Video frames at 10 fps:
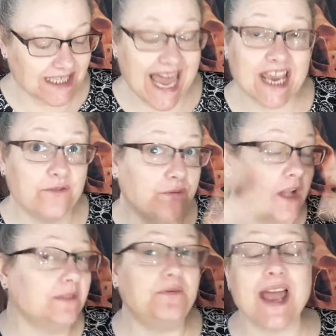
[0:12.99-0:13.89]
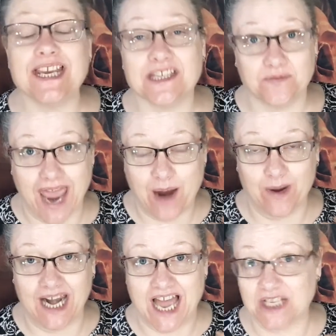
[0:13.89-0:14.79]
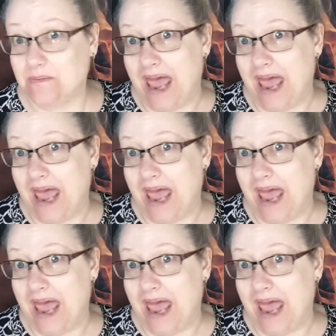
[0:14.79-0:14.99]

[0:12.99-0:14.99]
it's like a full face of Hourglass,